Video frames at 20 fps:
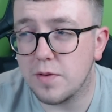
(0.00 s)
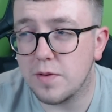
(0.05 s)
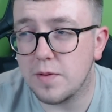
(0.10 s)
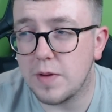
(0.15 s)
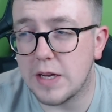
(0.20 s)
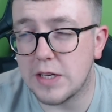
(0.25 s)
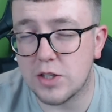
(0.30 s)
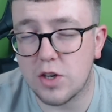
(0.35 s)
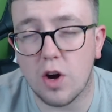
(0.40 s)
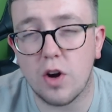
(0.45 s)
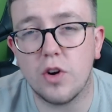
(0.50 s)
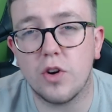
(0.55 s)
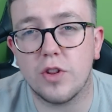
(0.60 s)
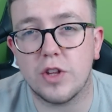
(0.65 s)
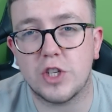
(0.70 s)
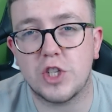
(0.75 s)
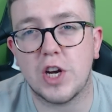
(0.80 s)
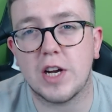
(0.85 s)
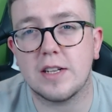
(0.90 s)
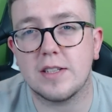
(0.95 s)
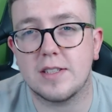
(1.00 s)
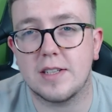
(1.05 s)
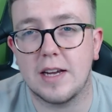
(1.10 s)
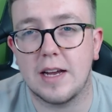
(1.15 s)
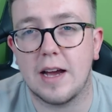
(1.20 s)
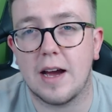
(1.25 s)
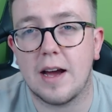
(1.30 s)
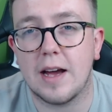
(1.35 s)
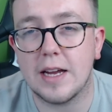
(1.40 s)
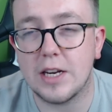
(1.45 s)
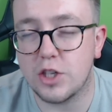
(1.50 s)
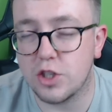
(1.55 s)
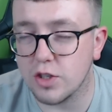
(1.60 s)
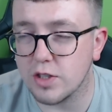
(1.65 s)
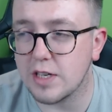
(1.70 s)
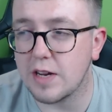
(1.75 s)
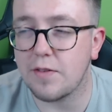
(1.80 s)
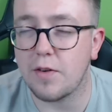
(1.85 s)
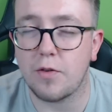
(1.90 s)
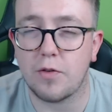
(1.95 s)
He's got another chance here. He does
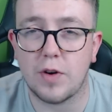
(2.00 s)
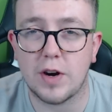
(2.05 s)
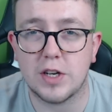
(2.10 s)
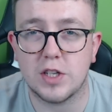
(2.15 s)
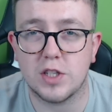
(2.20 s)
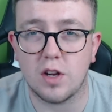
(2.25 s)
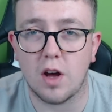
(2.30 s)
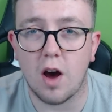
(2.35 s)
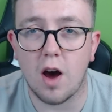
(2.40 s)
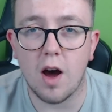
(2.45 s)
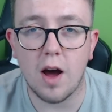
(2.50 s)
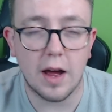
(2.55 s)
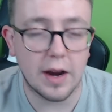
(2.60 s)
have a fresh start,